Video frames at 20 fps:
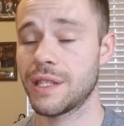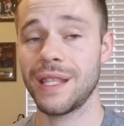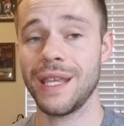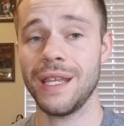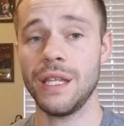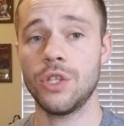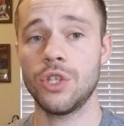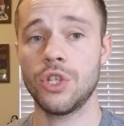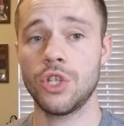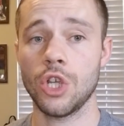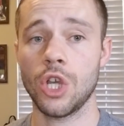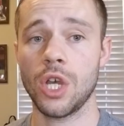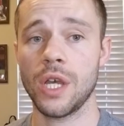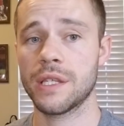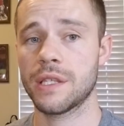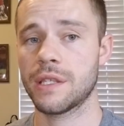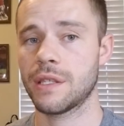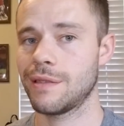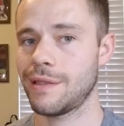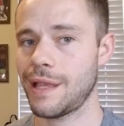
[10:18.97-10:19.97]
They
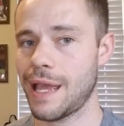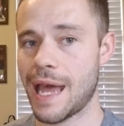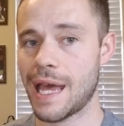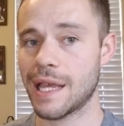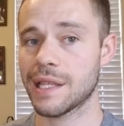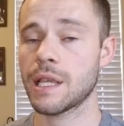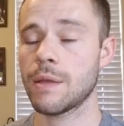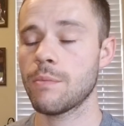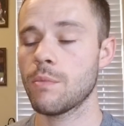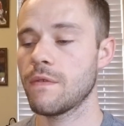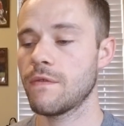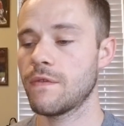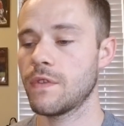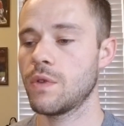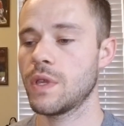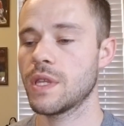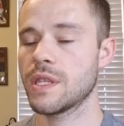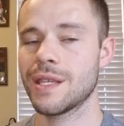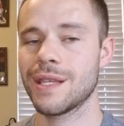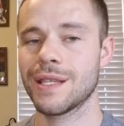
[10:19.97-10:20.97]
just, as I'm
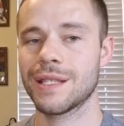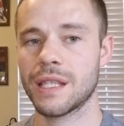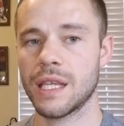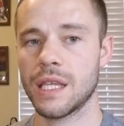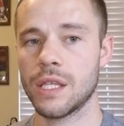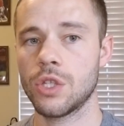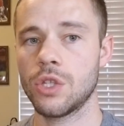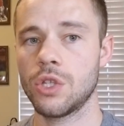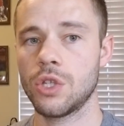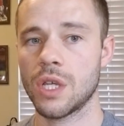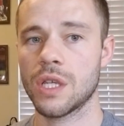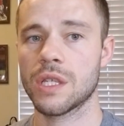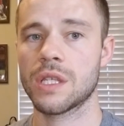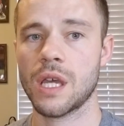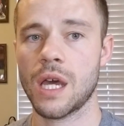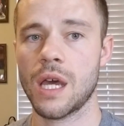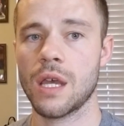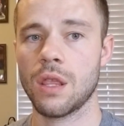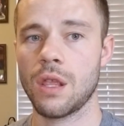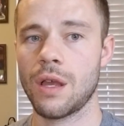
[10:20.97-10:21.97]
reviewing this, they just
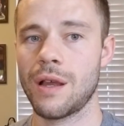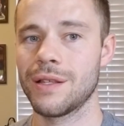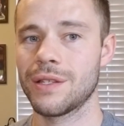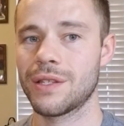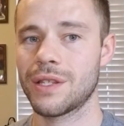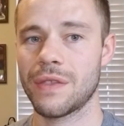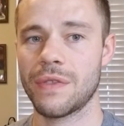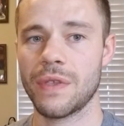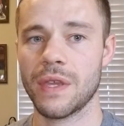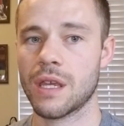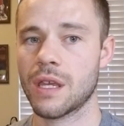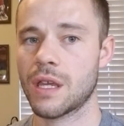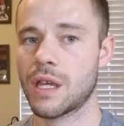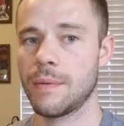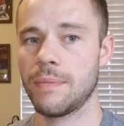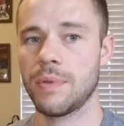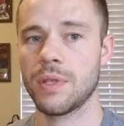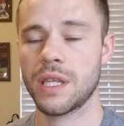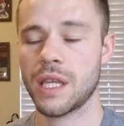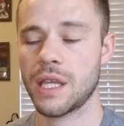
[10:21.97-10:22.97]
got launched, I think a
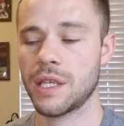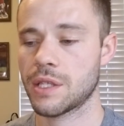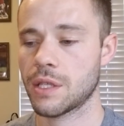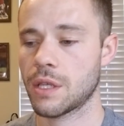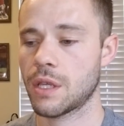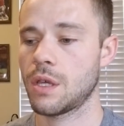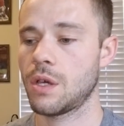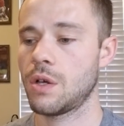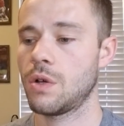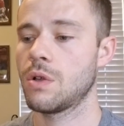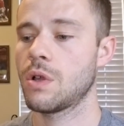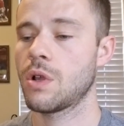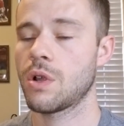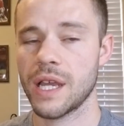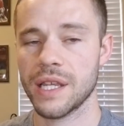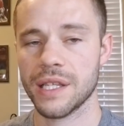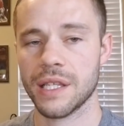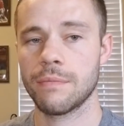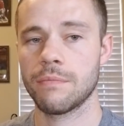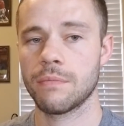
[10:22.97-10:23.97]
couple days ago, or
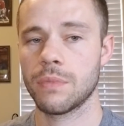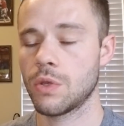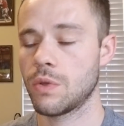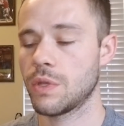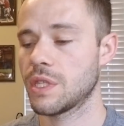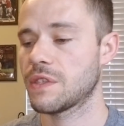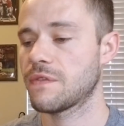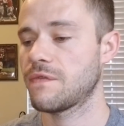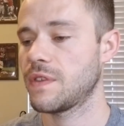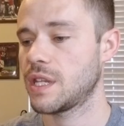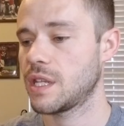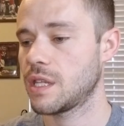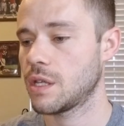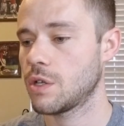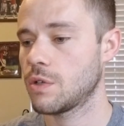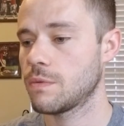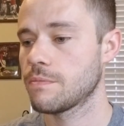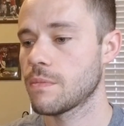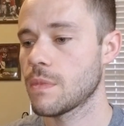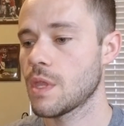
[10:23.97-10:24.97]
as I'm doing this
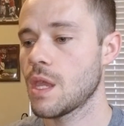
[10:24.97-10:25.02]
video.